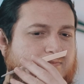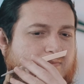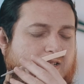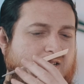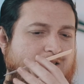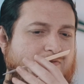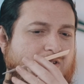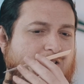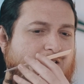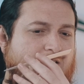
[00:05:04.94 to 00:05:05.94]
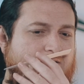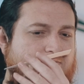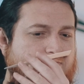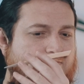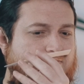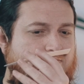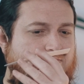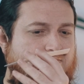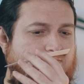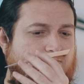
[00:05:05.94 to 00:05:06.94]
there's vanilla.
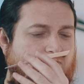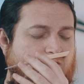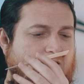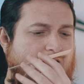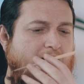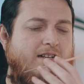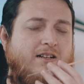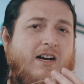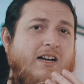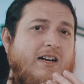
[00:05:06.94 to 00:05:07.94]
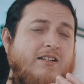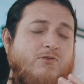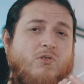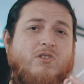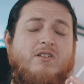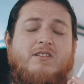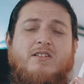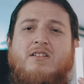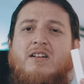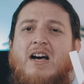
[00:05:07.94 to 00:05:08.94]
I don't
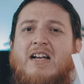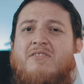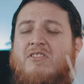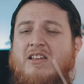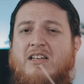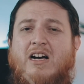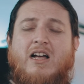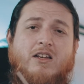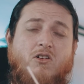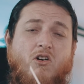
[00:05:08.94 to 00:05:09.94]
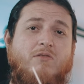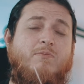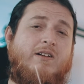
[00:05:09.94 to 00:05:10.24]
like vanilla a lot,